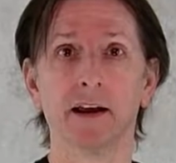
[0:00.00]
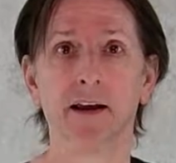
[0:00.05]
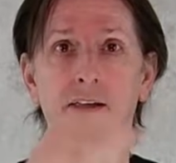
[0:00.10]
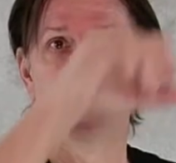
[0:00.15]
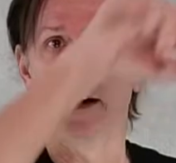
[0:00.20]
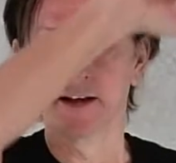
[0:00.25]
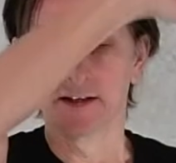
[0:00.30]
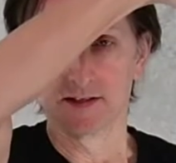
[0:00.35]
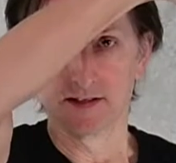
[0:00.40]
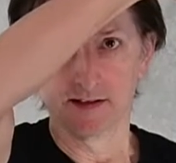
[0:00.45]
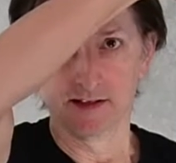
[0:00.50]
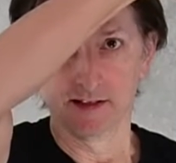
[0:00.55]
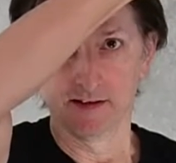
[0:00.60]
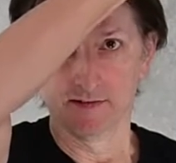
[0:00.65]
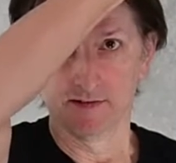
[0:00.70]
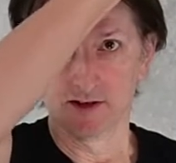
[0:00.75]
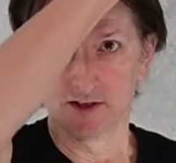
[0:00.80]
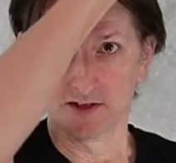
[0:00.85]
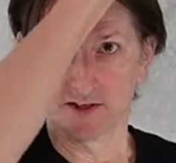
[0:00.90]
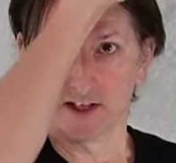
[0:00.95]
Instead of
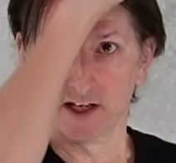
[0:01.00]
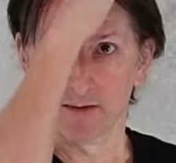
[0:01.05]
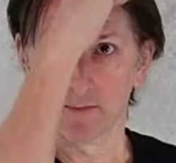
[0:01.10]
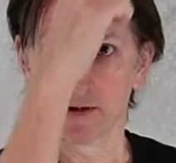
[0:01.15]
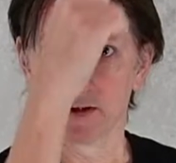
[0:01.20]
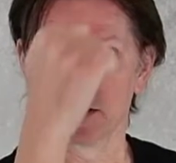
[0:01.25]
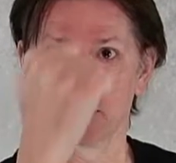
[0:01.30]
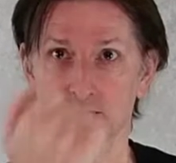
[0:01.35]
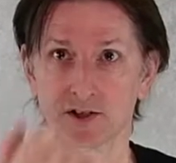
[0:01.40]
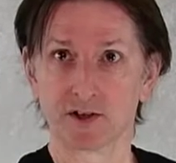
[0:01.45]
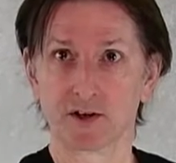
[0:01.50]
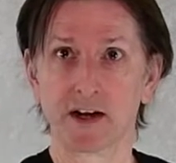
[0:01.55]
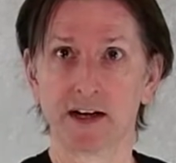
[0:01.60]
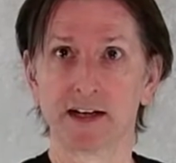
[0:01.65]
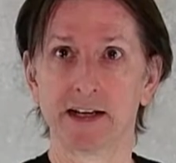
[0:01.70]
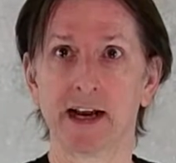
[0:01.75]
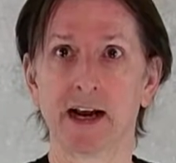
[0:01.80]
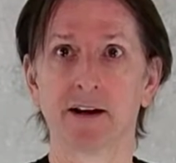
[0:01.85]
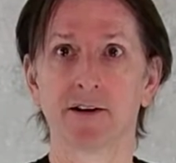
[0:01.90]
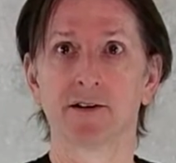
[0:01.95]
just coming straight
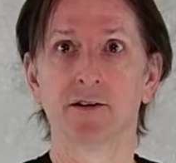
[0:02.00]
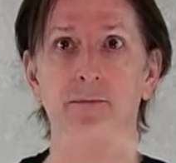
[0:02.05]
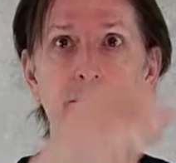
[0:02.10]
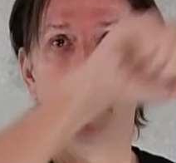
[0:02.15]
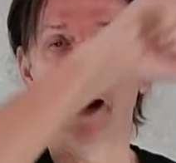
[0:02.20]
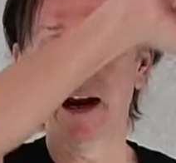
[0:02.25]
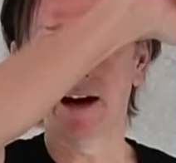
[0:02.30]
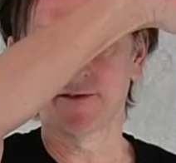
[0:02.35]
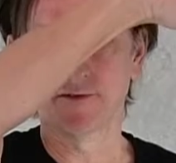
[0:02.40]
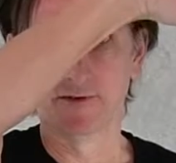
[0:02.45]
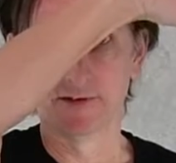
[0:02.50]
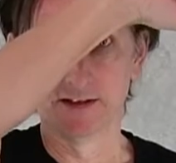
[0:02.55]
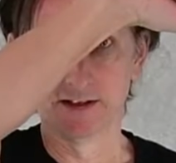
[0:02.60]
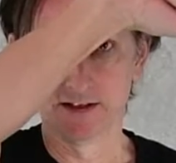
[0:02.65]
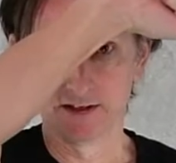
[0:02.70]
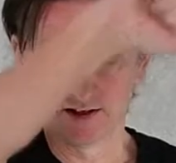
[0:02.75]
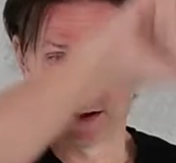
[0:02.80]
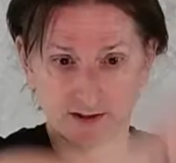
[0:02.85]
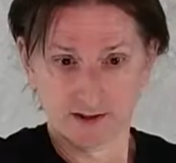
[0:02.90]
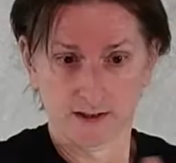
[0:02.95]
down to a back
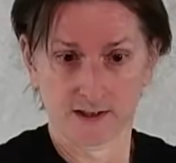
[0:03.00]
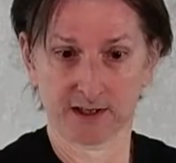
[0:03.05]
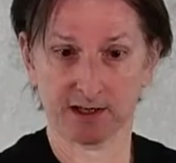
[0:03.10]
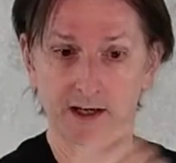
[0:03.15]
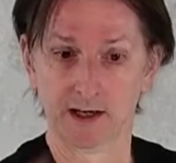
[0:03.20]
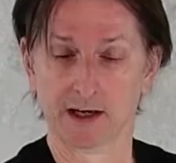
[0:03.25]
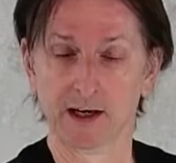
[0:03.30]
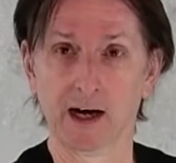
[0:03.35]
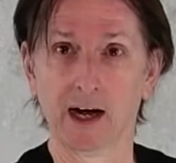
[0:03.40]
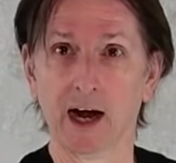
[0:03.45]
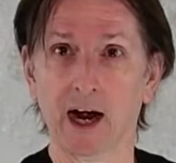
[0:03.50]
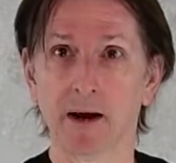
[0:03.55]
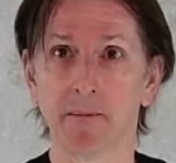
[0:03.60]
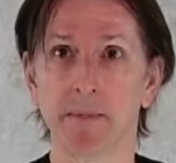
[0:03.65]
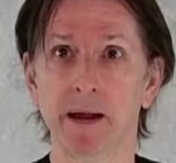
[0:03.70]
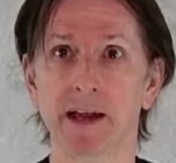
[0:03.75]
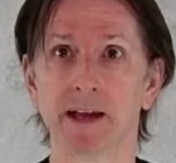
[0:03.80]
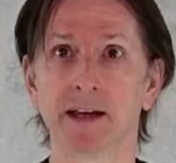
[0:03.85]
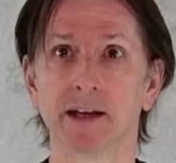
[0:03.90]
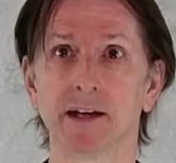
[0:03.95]
fist, I
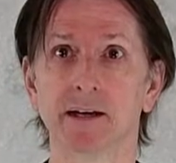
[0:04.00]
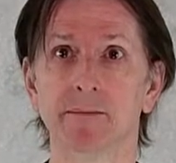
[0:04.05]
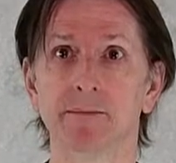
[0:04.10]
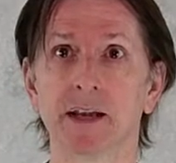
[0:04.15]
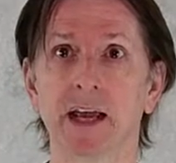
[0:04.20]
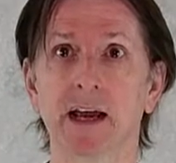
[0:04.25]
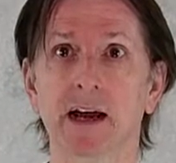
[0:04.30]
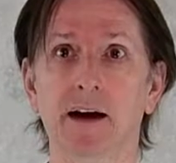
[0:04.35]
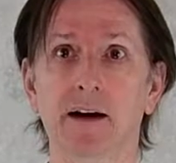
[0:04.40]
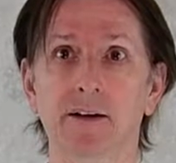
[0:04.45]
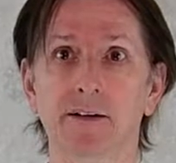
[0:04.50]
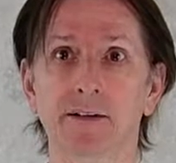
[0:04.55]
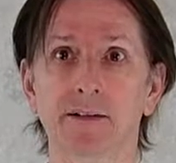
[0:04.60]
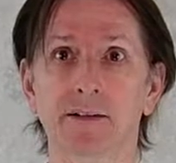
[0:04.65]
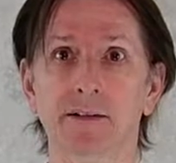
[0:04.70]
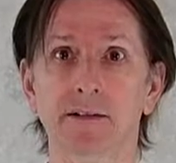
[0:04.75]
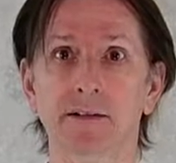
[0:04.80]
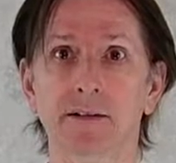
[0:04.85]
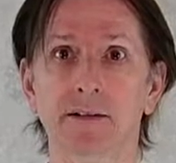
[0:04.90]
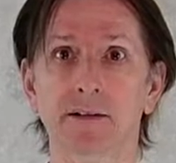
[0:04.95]
may come down
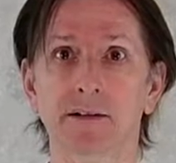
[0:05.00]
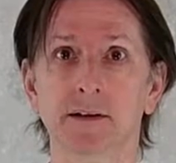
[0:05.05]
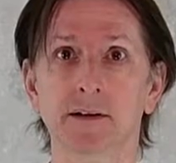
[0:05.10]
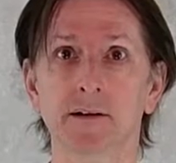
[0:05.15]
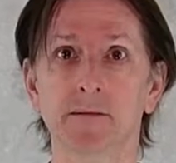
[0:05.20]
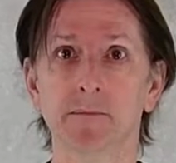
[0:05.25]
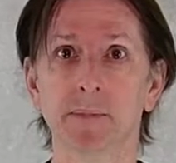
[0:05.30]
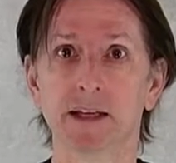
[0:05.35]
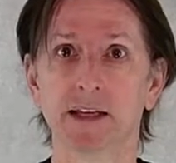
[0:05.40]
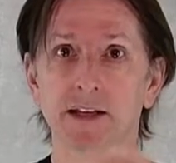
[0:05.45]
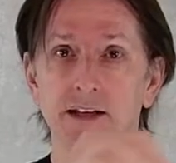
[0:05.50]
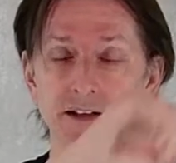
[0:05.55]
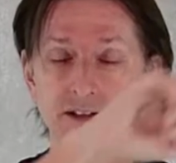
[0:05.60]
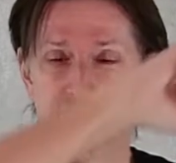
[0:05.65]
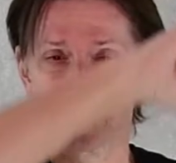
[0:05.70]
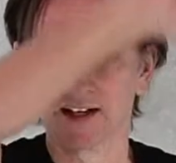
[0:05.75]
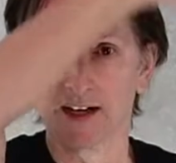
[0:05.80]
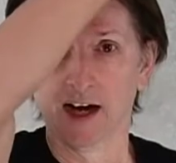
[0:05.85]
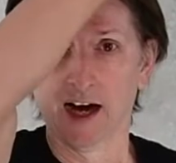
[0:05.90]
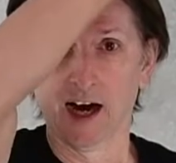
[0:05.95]

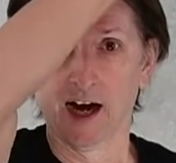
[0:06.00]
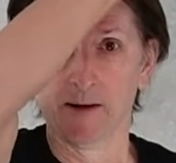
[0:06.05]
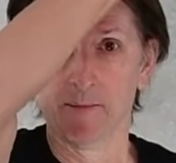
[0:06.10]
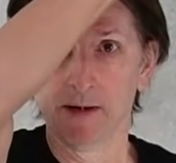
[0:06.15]
because I'm